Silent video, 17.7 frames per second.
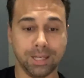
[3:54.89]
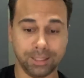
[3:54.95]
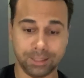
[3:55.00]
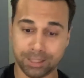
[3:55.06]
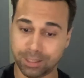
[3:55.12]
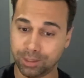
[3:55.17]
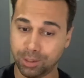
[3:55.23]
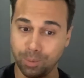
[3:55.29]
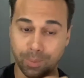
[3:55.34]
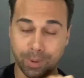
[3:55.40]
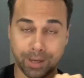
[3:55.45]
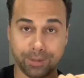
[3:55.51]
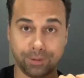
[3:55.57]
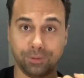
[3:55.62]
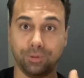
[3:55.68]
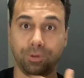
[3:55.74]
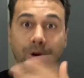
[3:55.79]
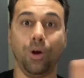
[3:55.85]
they just don't want to
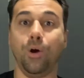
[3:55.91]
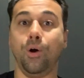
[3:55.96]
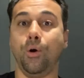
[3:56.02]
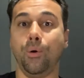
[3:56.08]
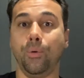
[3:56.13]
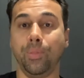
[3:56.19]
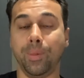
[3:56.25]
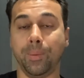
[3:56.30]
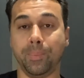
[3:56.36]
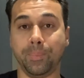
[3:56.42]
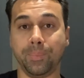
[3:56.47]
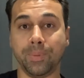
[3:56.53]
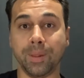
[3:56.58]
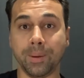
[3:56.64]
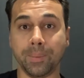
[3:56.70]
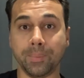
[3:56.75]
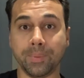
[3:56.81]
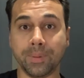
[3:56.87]
throw
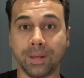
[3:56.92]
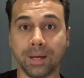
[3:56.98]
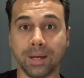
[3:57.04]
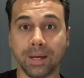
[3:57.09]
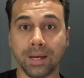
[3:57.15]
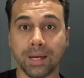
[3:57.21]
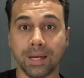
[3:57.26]
the